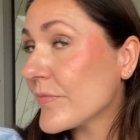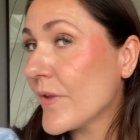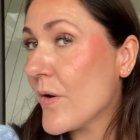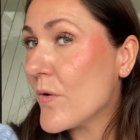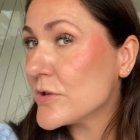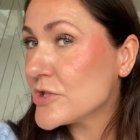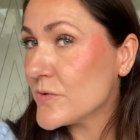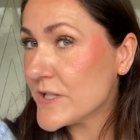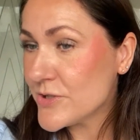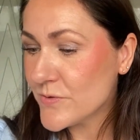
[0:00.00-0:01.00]
Also,
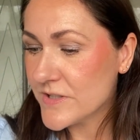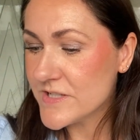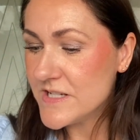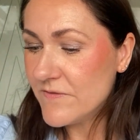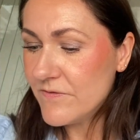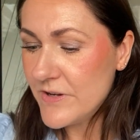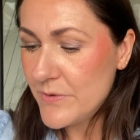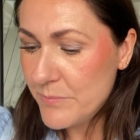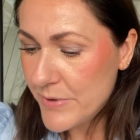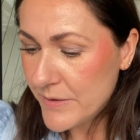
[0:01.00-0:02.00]
as you can see, very
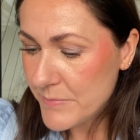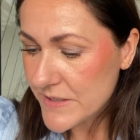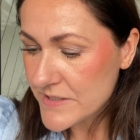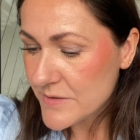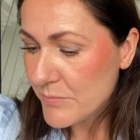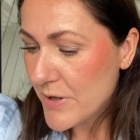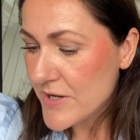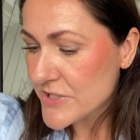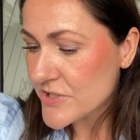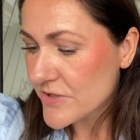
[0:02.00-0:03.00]
pigmented
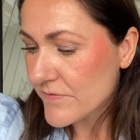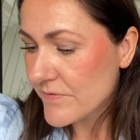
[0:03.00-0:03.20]
blush.